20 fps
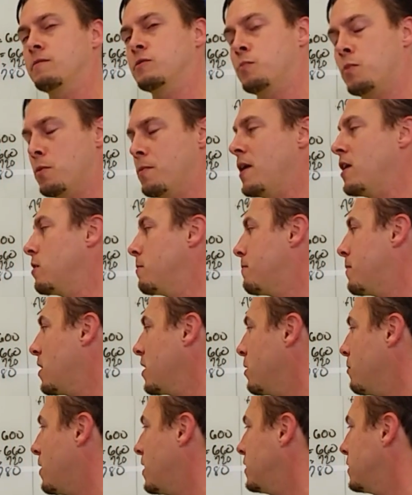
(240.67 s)
grams per pound of
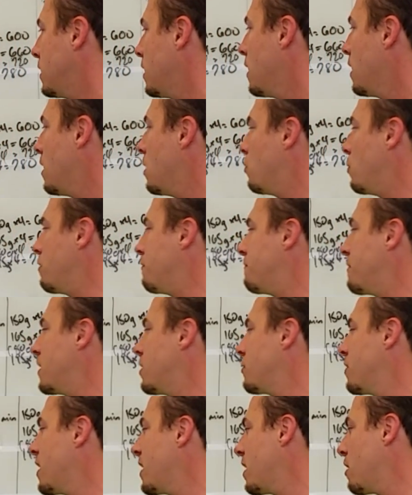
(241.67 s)
body weight. We
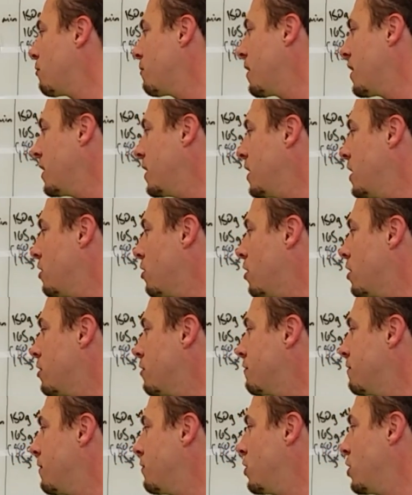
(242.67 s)
figured that out right here,
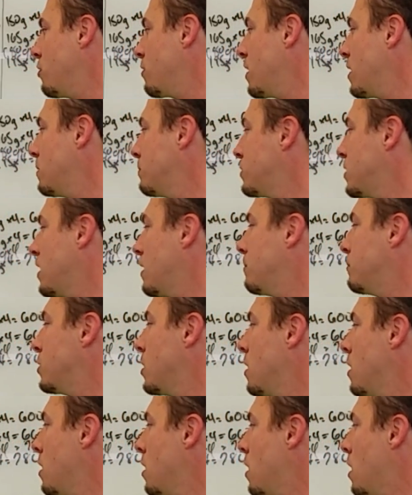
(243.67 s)
150 grams
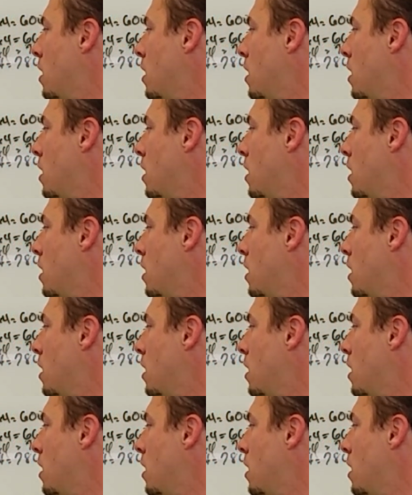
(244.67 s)
times,